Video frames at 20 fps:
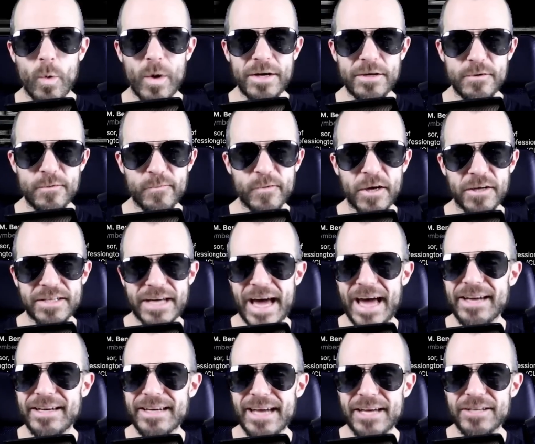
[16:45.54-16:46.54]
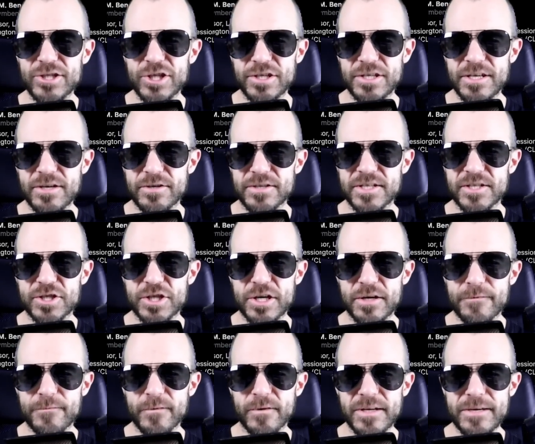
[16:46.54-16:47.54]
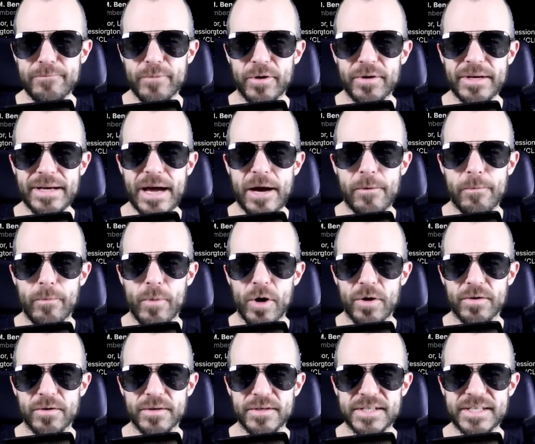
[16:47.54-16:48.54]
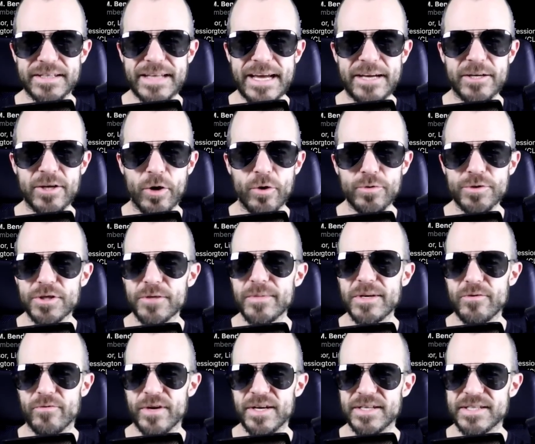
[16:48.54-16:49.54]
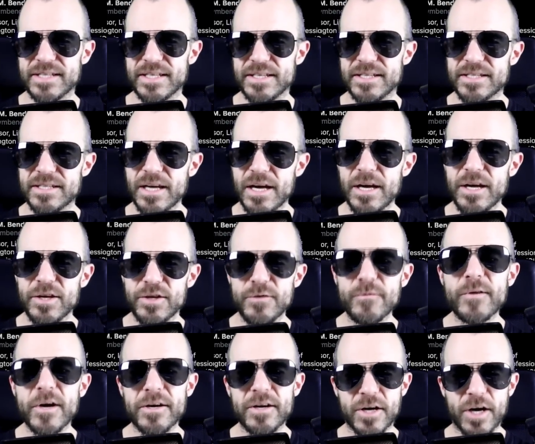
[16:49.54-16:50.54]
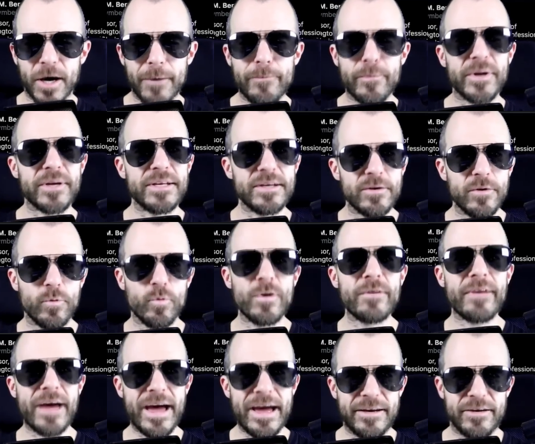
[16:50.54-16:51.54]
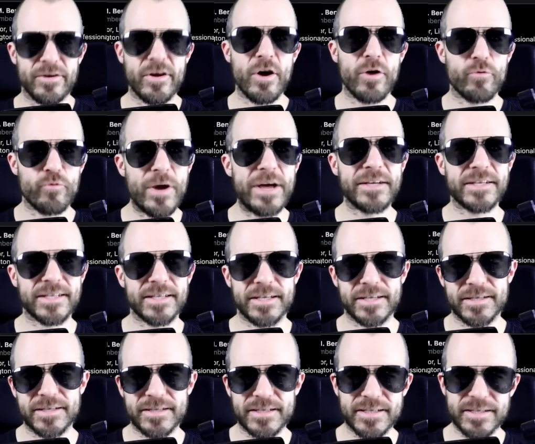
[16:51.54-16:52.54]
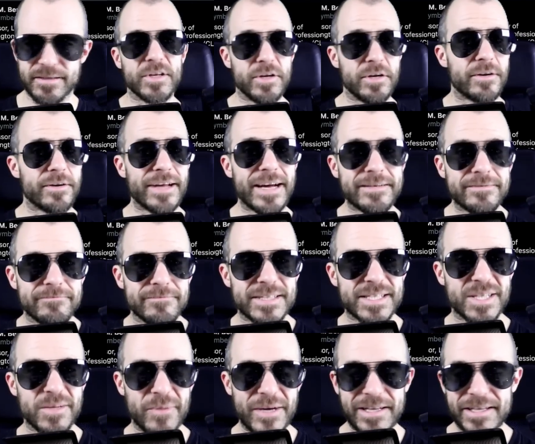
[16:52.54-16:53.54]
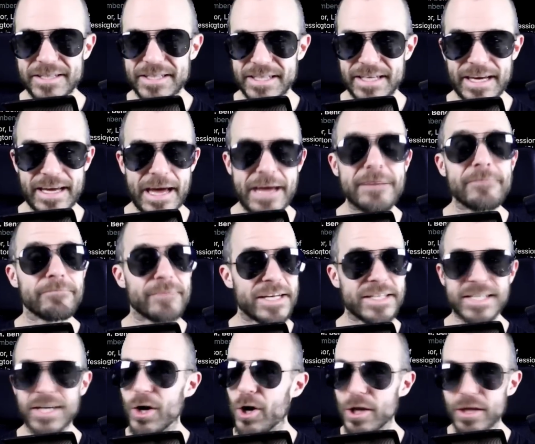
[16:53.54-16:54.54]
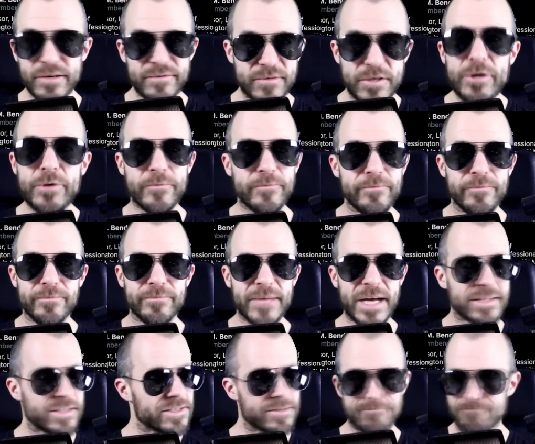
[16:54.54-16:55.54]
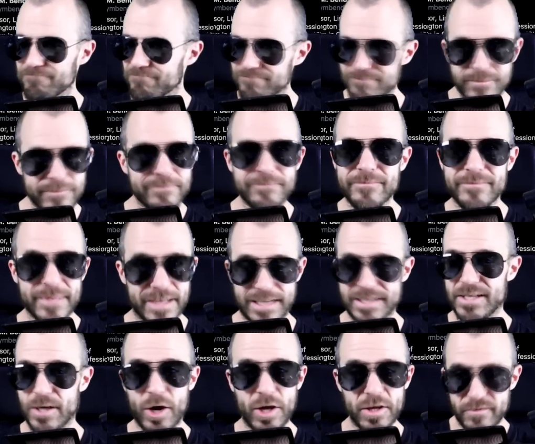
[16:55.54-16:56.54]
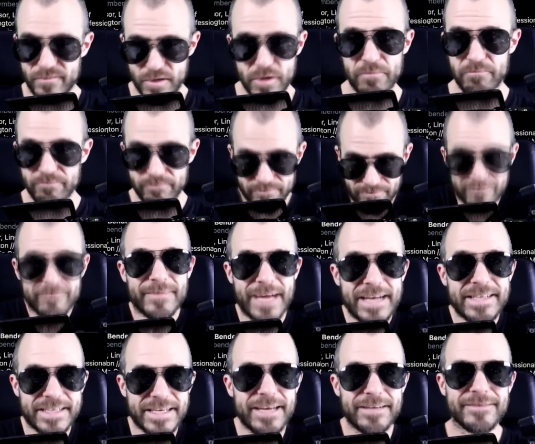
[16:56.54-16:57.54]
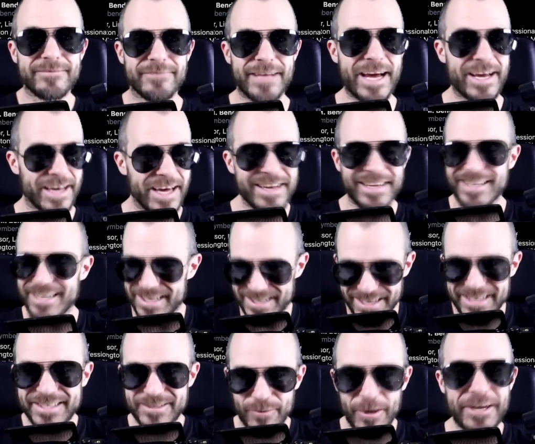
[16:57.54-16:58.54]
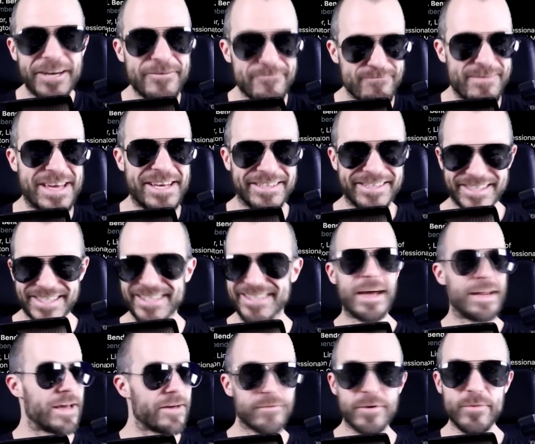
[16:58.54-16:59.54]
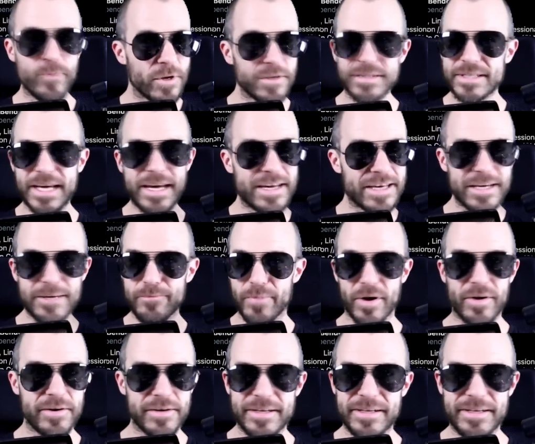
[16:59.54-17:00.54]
When you've got N engineers cheerfully putting out models they know to be racist, you've got a company with N racists. You hear that, Stability AI? That's all of you. That's all of you. That's it. That's what it means. And everyone taking part